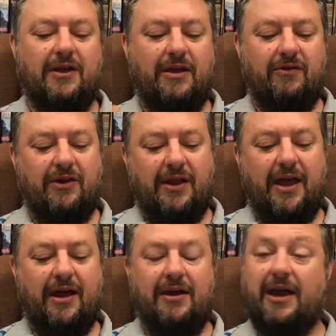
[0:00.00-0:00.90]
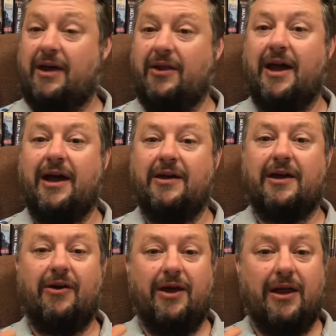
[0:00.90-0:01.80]
even there now they are
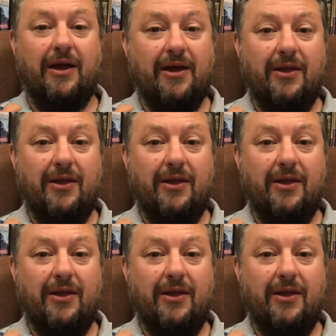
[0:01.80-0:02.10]
going,